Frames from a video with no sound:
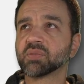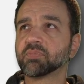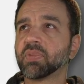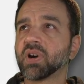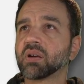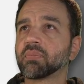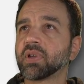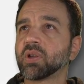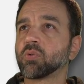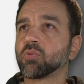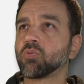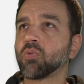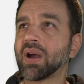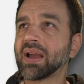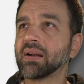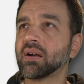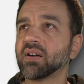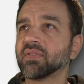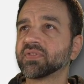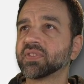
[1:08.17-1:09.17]
bug me
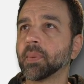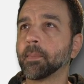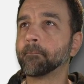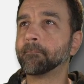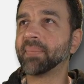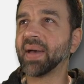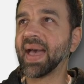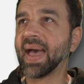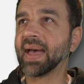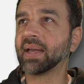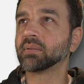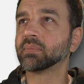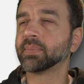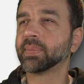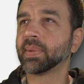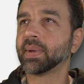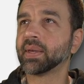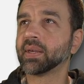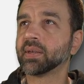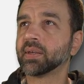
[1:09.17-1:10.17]
right off the bat.
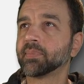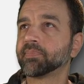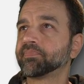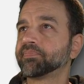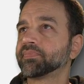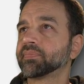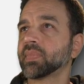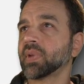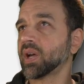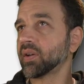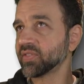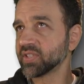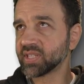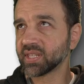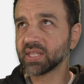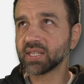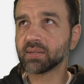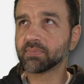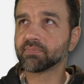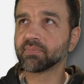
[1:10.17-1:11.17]

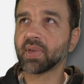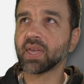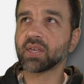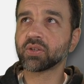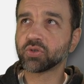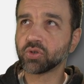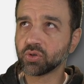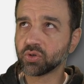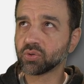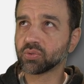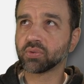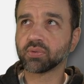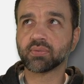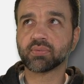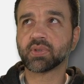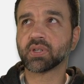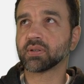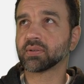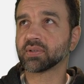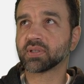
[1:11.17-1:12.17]
Obviously, as usual,
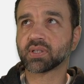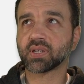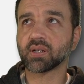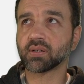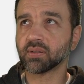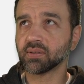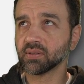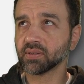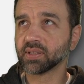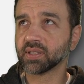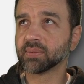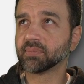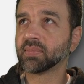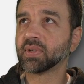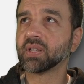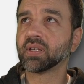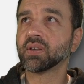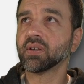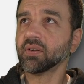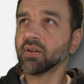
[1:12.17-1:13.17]
you know, it's got all the,
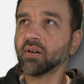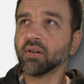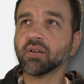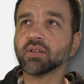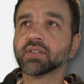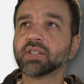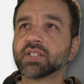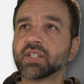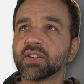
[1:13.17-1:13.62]
all the